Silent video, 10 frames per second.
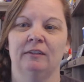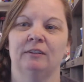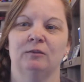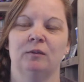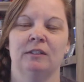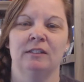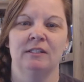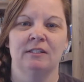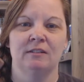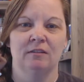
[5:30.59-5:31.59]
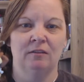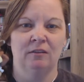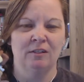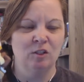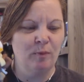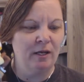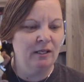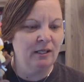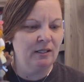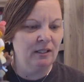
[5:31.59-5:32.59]
This one is
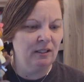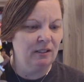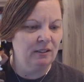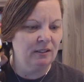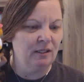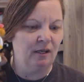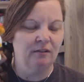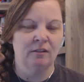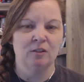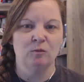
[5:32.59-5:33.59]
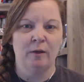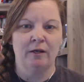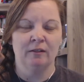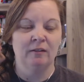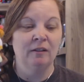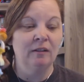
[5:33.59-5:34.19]
Launchpad, I think. Yeah, Launchpad